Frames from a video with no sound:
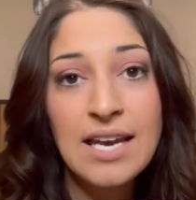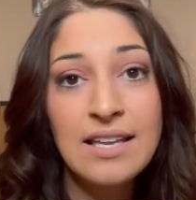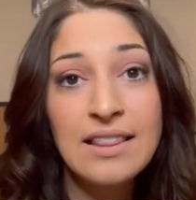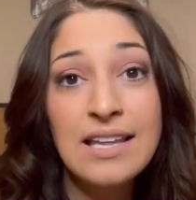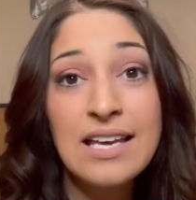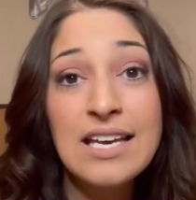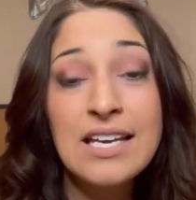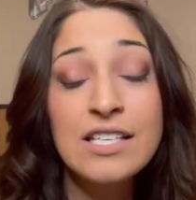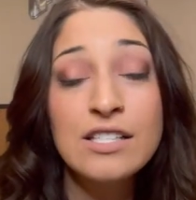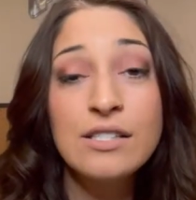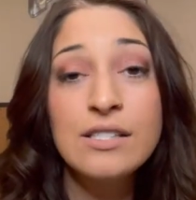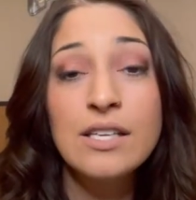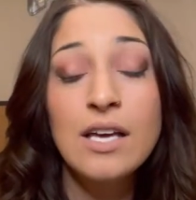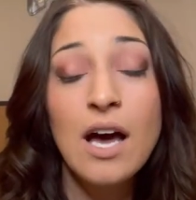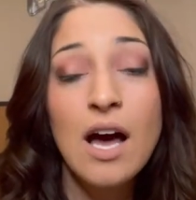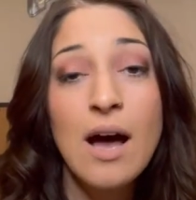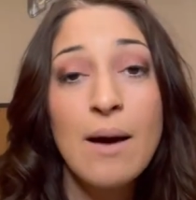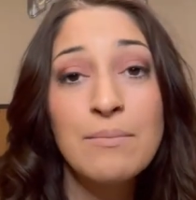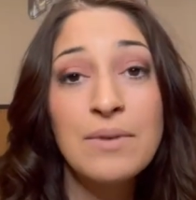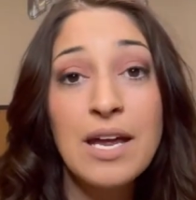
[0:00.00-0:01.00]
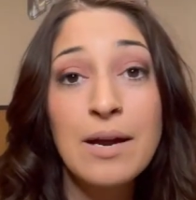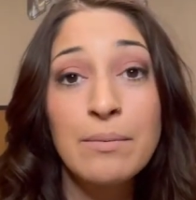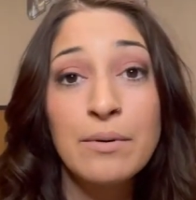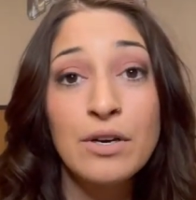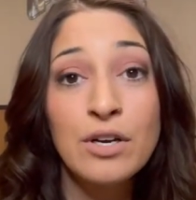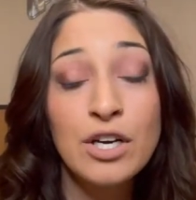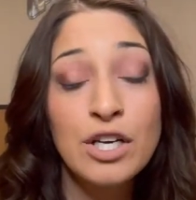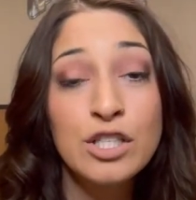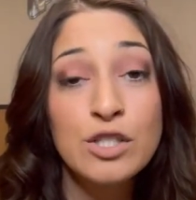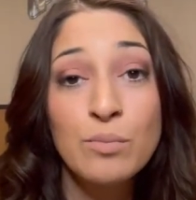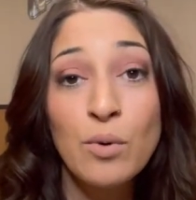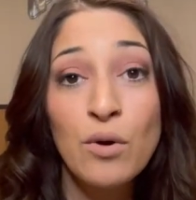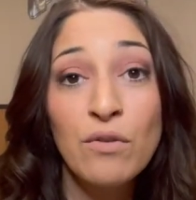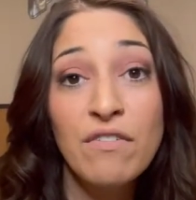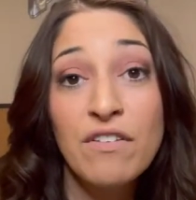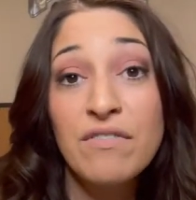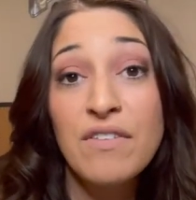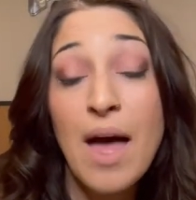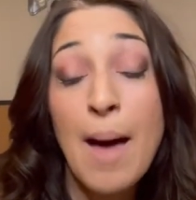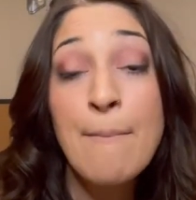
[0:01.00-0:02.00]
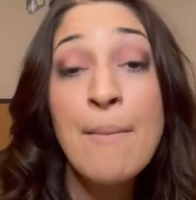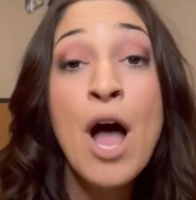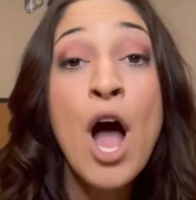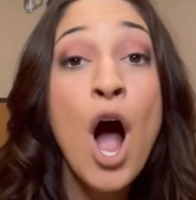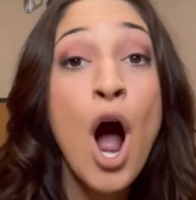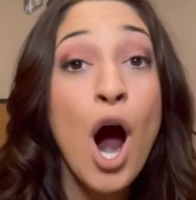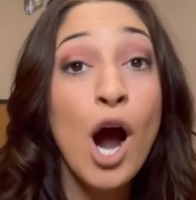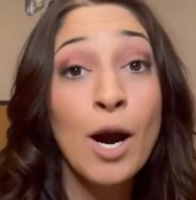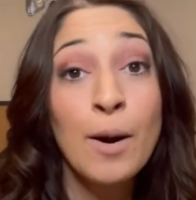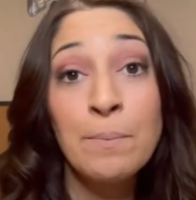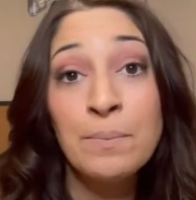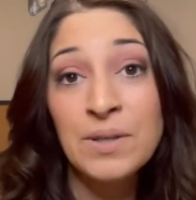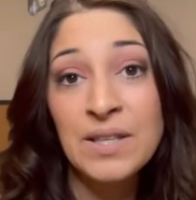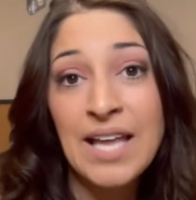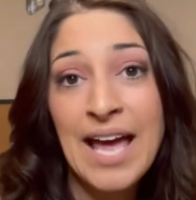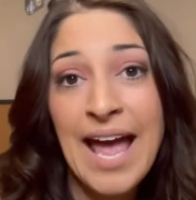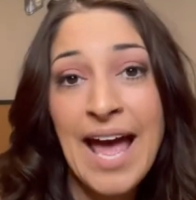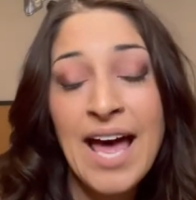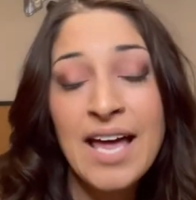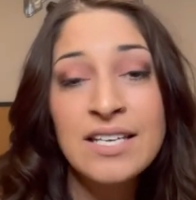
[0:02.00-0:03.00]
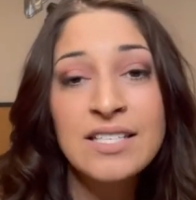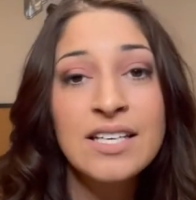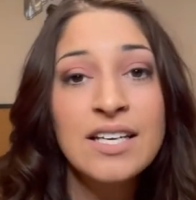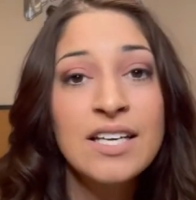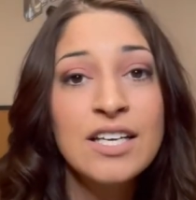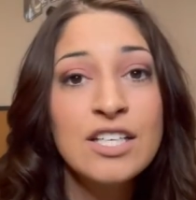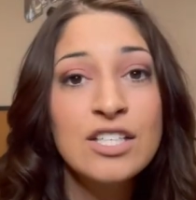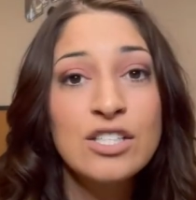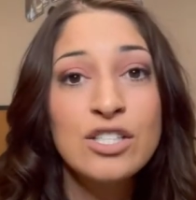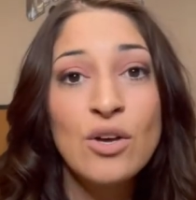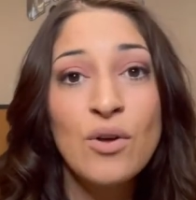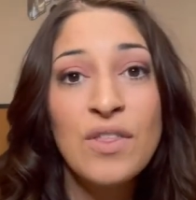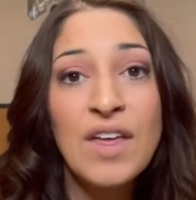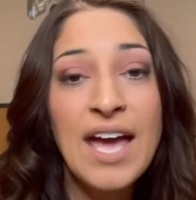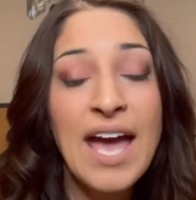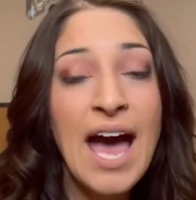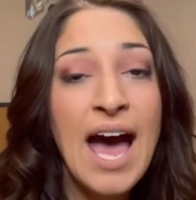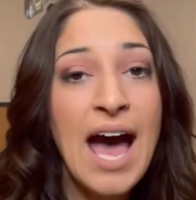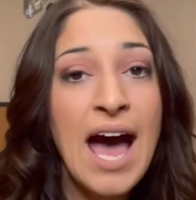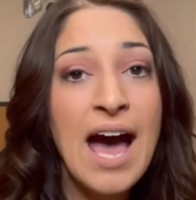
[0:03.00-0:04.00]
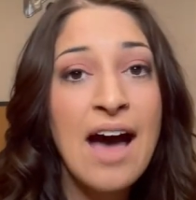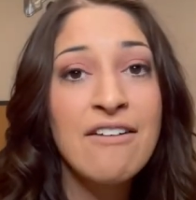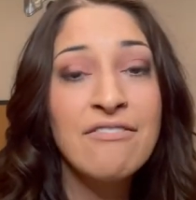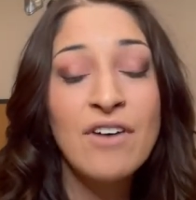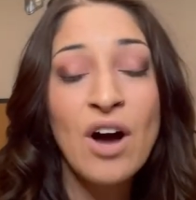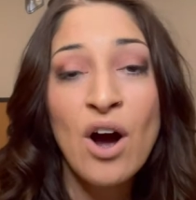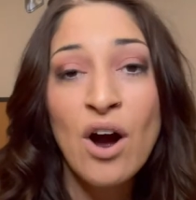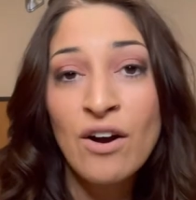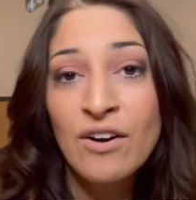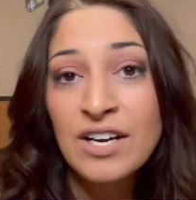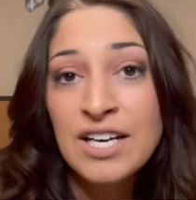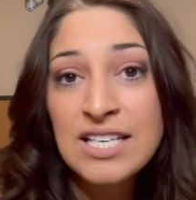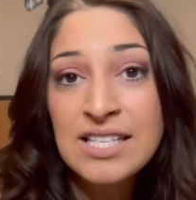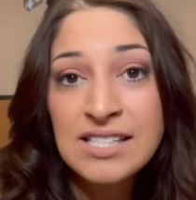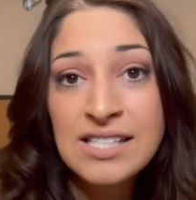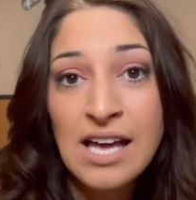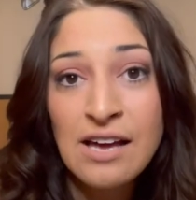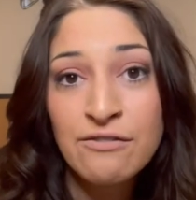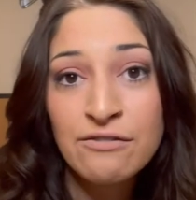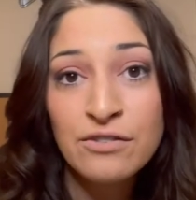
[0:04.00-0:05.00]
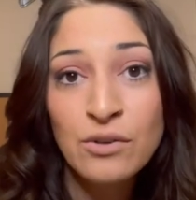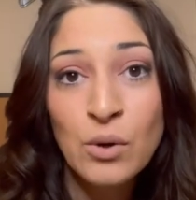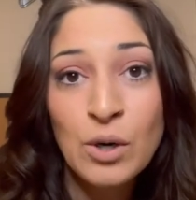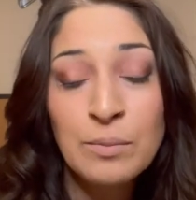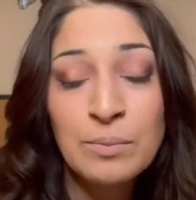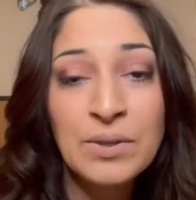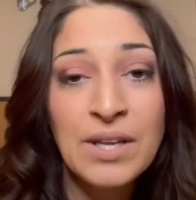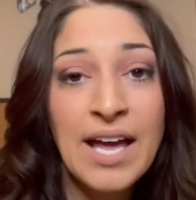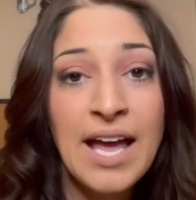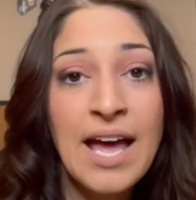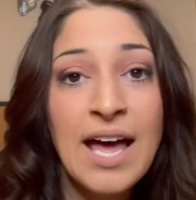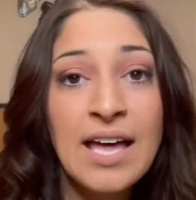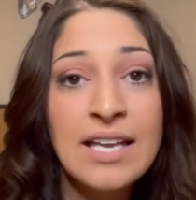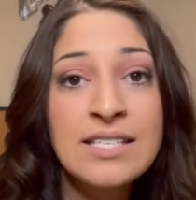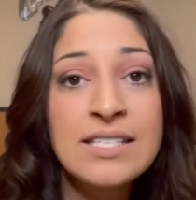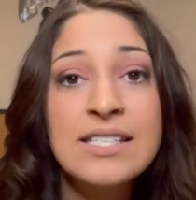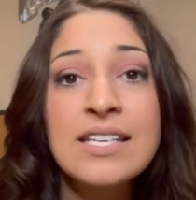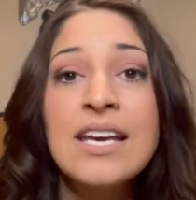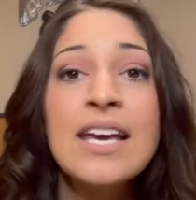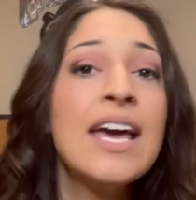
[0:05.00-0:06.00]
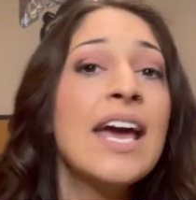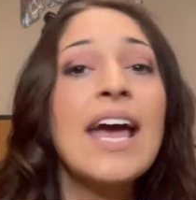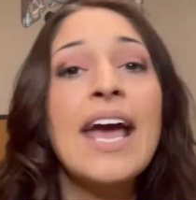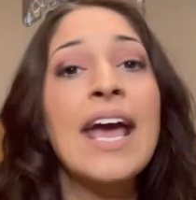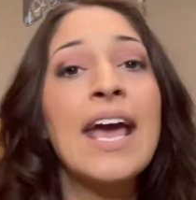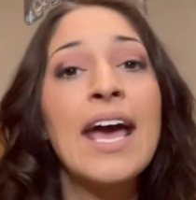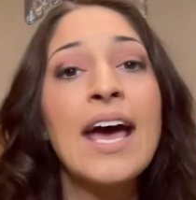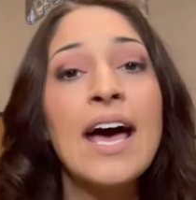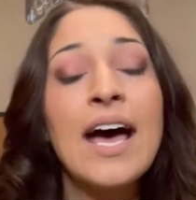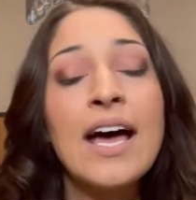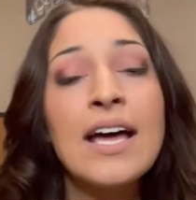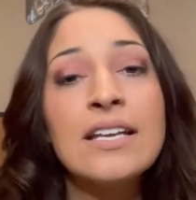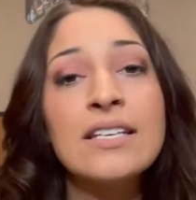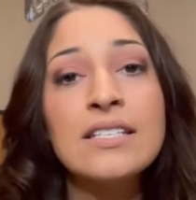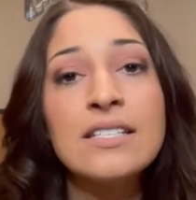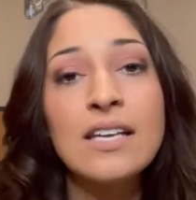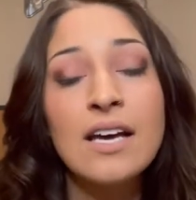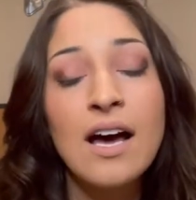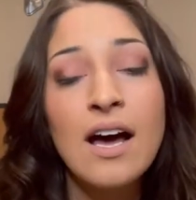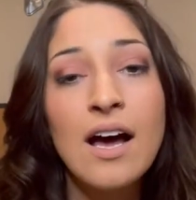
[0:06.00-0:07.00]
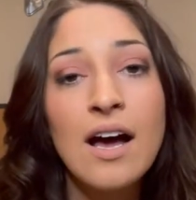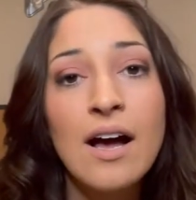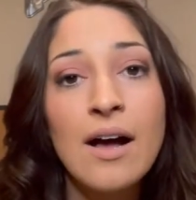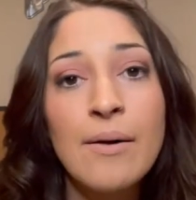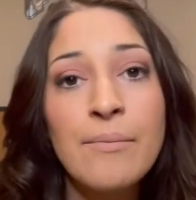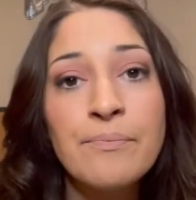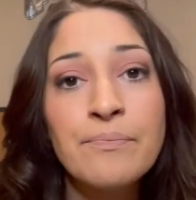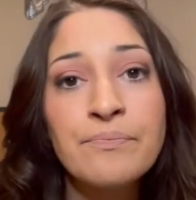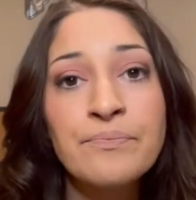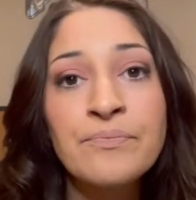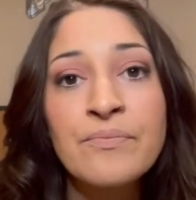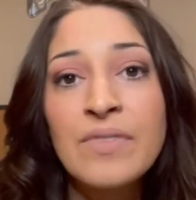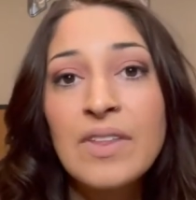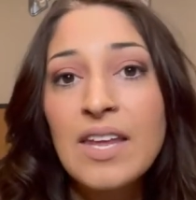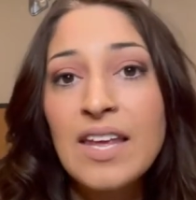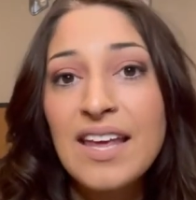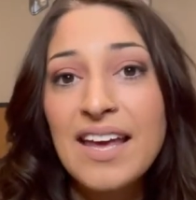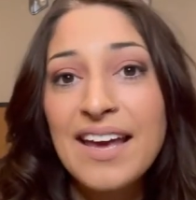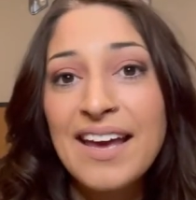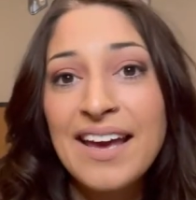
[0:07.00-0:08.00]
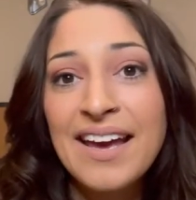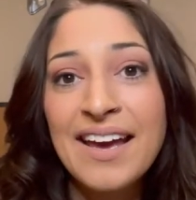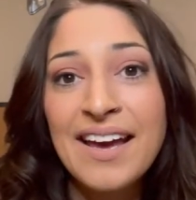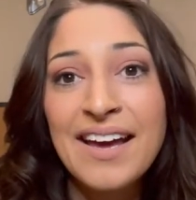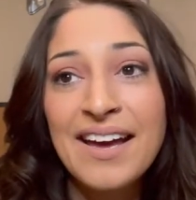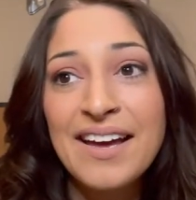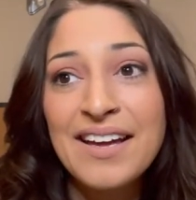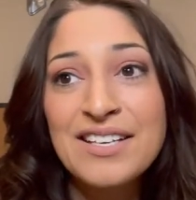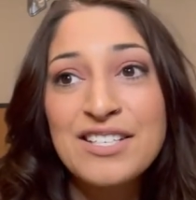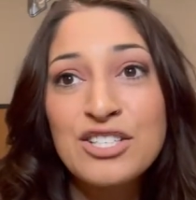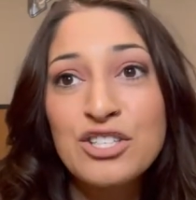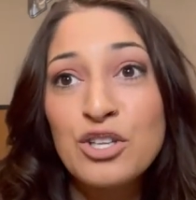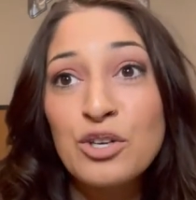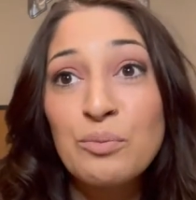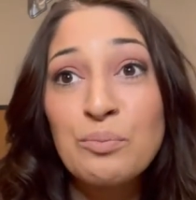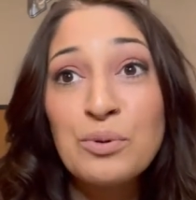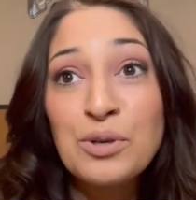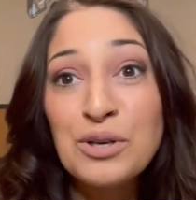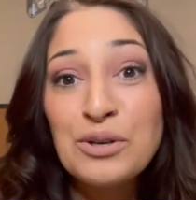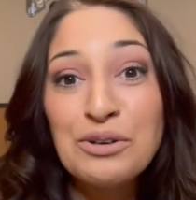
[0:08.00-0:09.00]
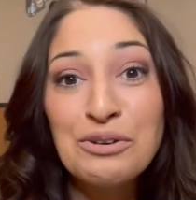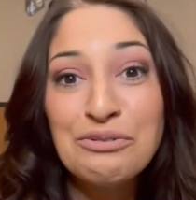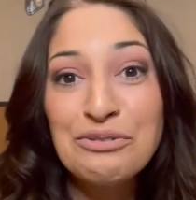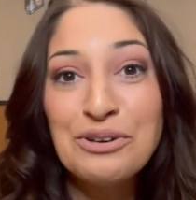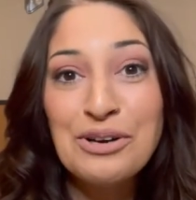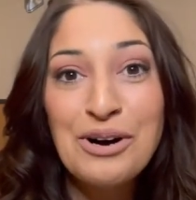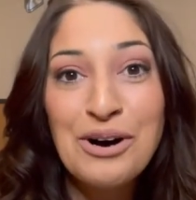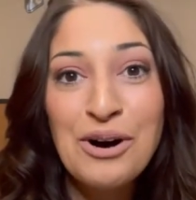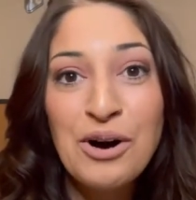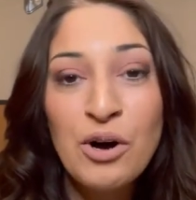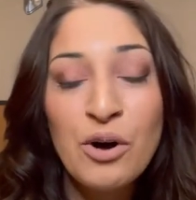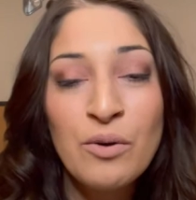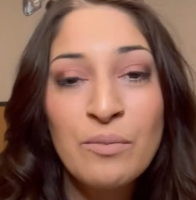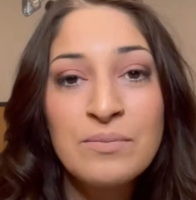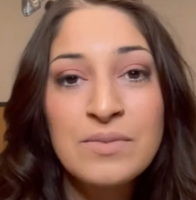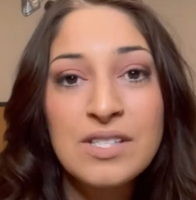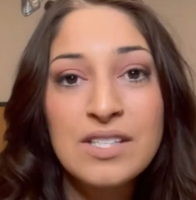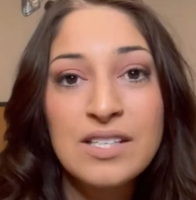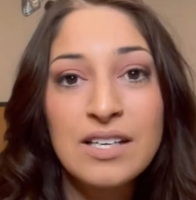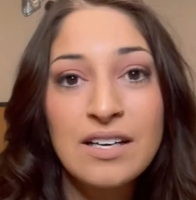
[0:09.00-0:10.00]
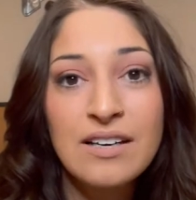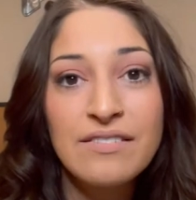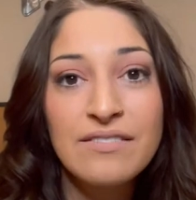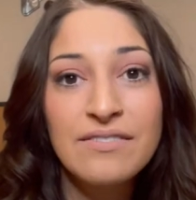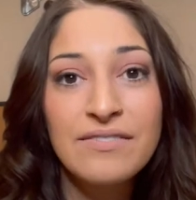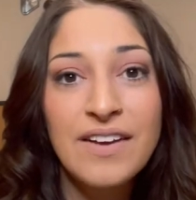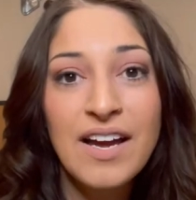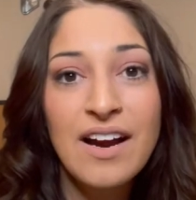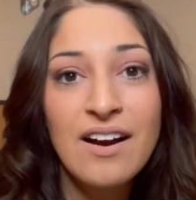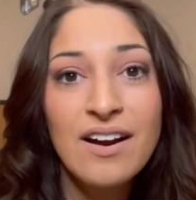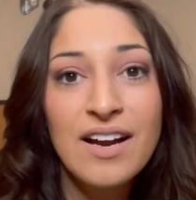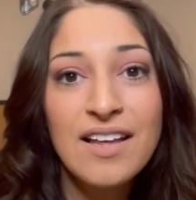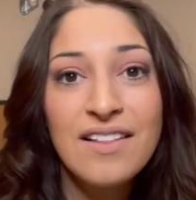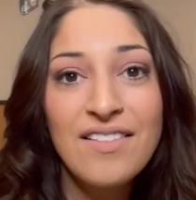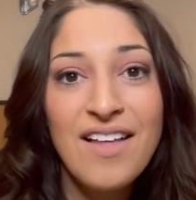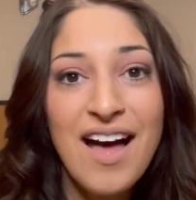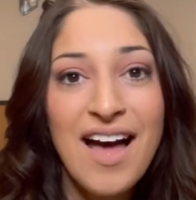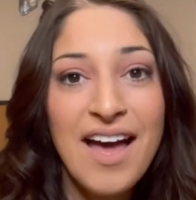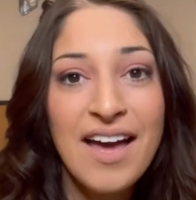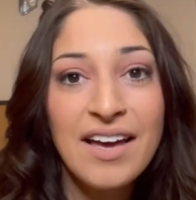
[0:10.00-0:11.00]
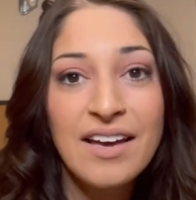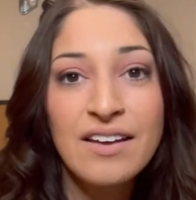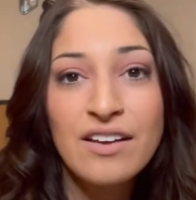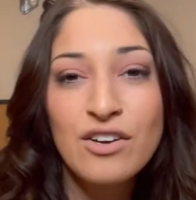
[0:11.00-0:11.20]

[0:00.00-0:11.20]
these neighborhoods, both of them, are planned. So they have already set floor plans, and they're beautiful homes. They're very like